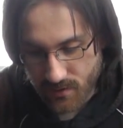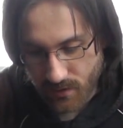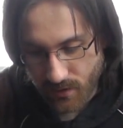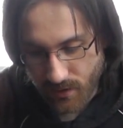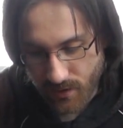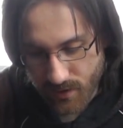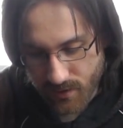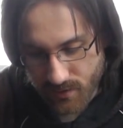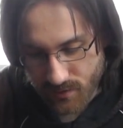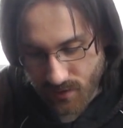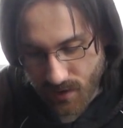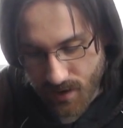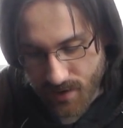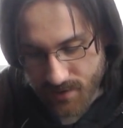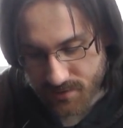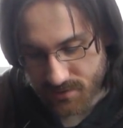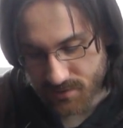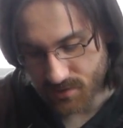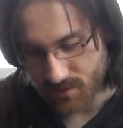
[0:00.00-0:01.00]
And
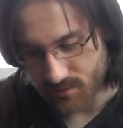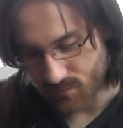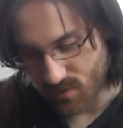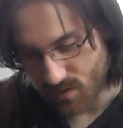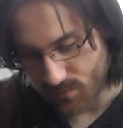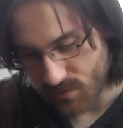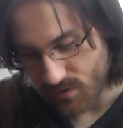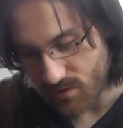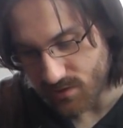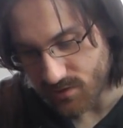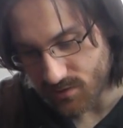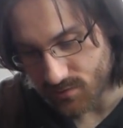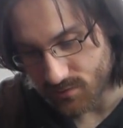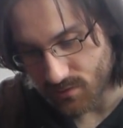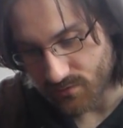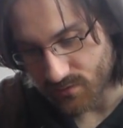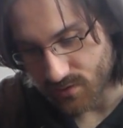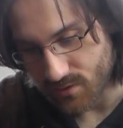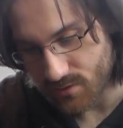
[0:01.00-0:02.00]
last, and maybe least,
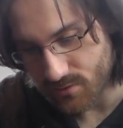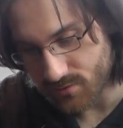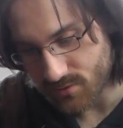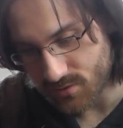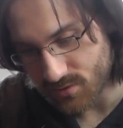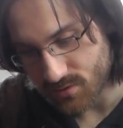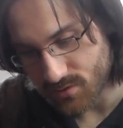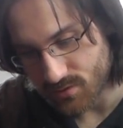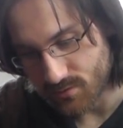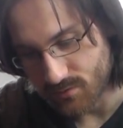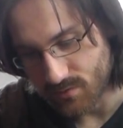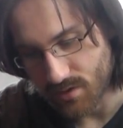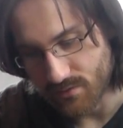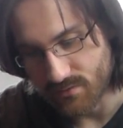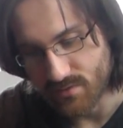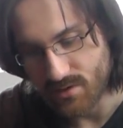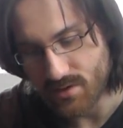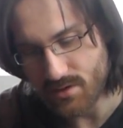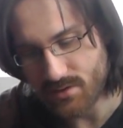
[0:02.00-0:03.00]
whoever knows, we
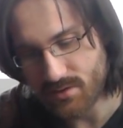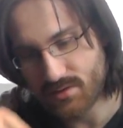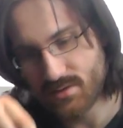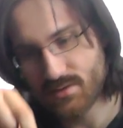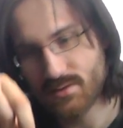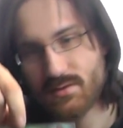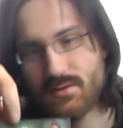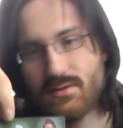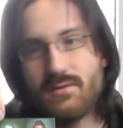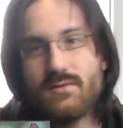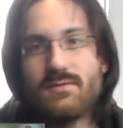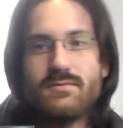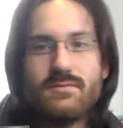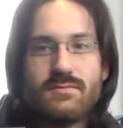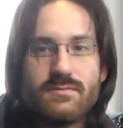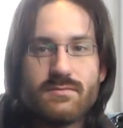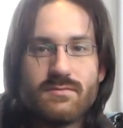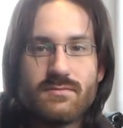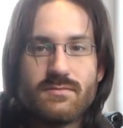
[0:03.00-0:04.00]
have this,
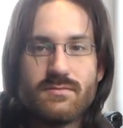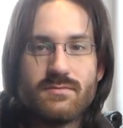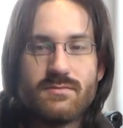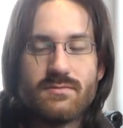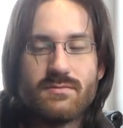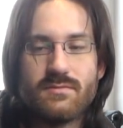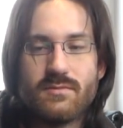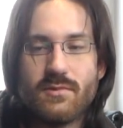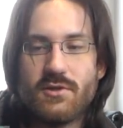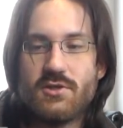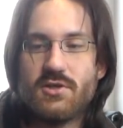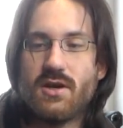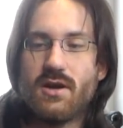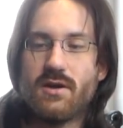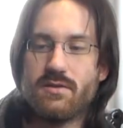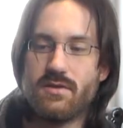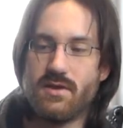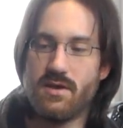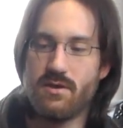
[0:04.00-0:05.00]
which
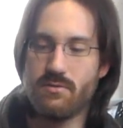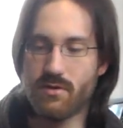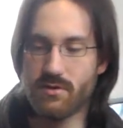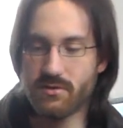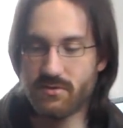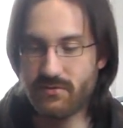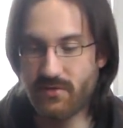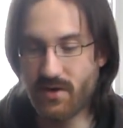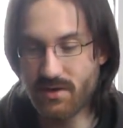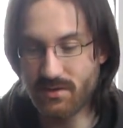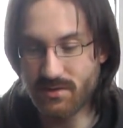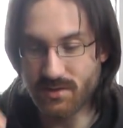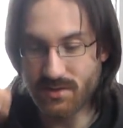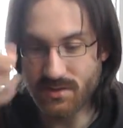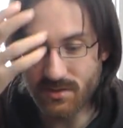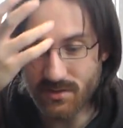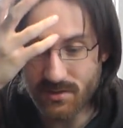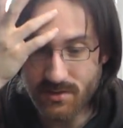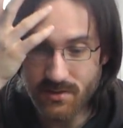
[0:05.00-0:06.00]
are the heroes'
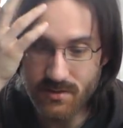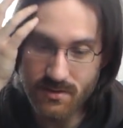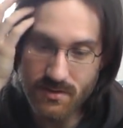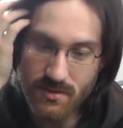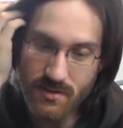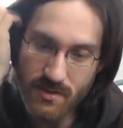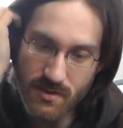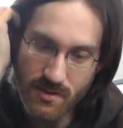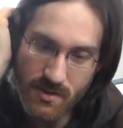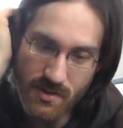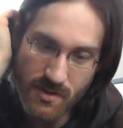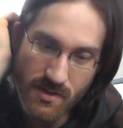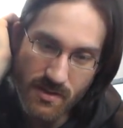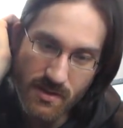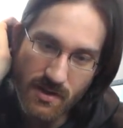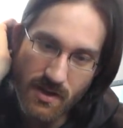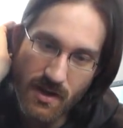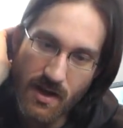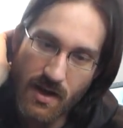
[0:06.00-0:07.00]
faces.
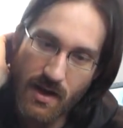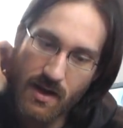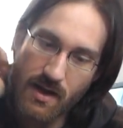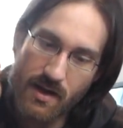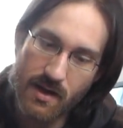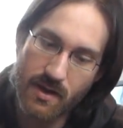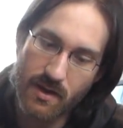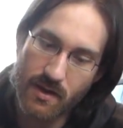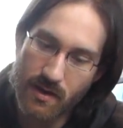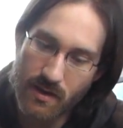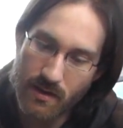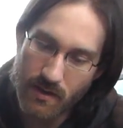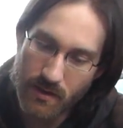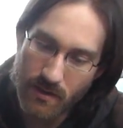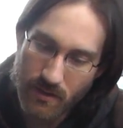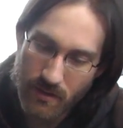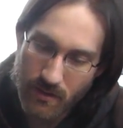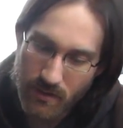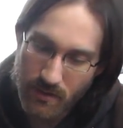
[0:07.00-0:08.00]

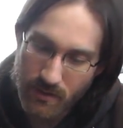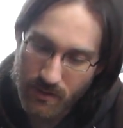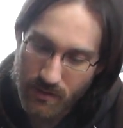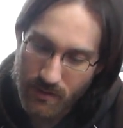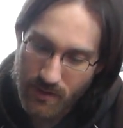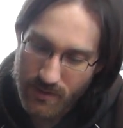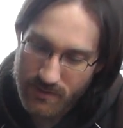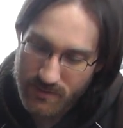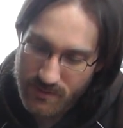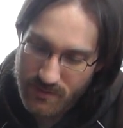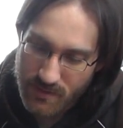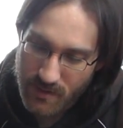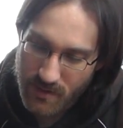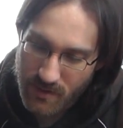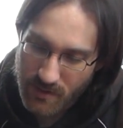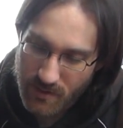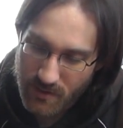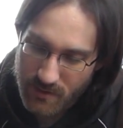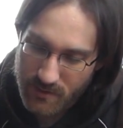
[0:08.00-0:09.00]
I guess
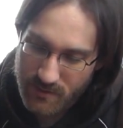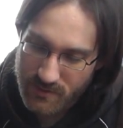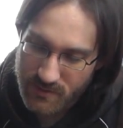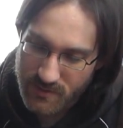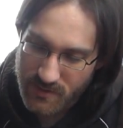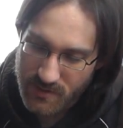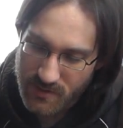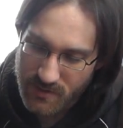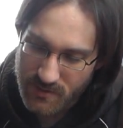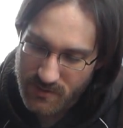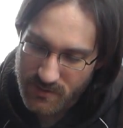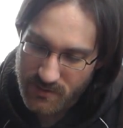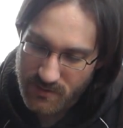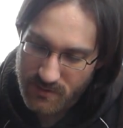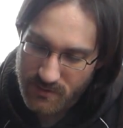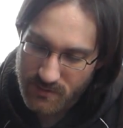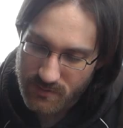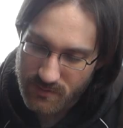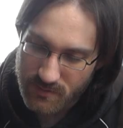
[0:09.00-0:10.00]
they are stickers?
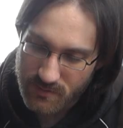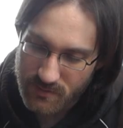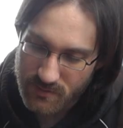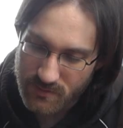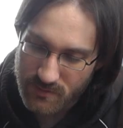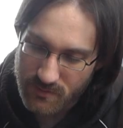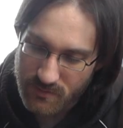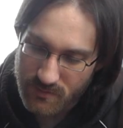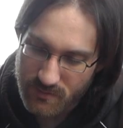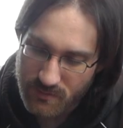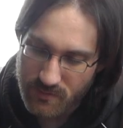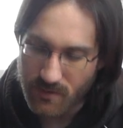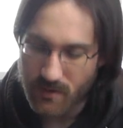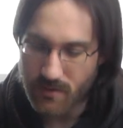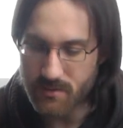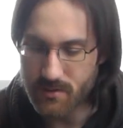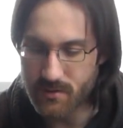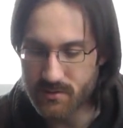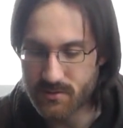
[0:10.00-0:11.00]

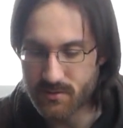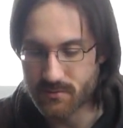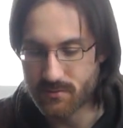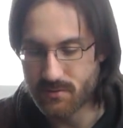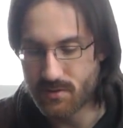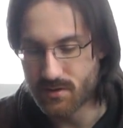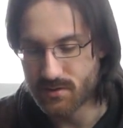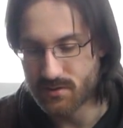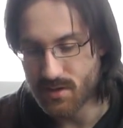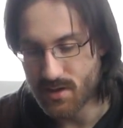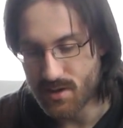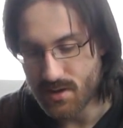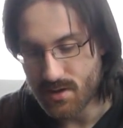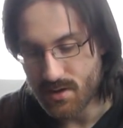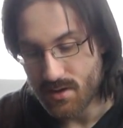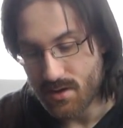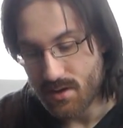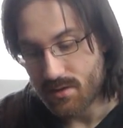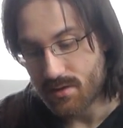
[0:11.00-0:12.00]
I think so, yes.
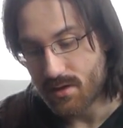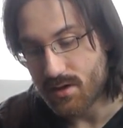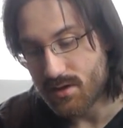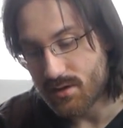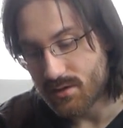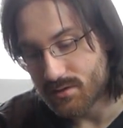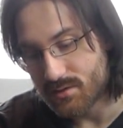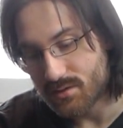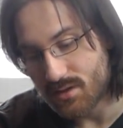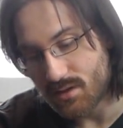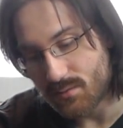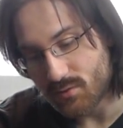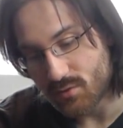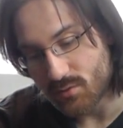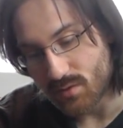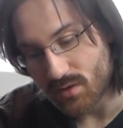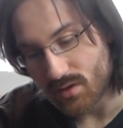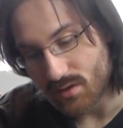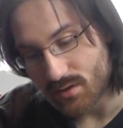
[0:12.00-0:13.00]
They seem to
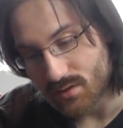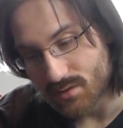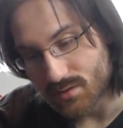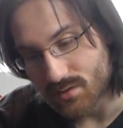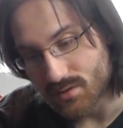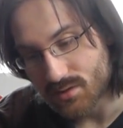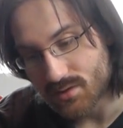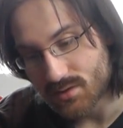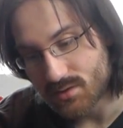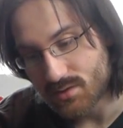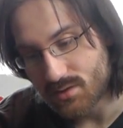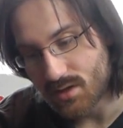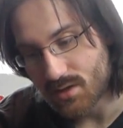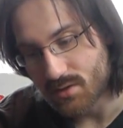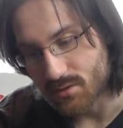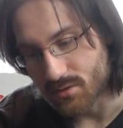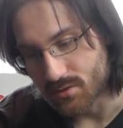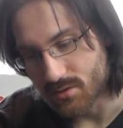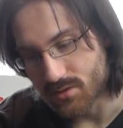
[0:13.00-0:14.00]
be
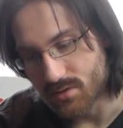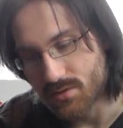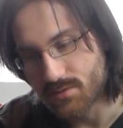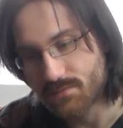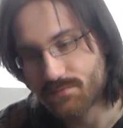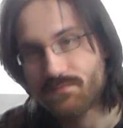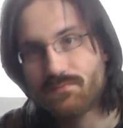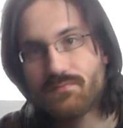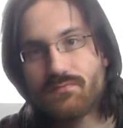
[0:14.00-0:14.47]
stickers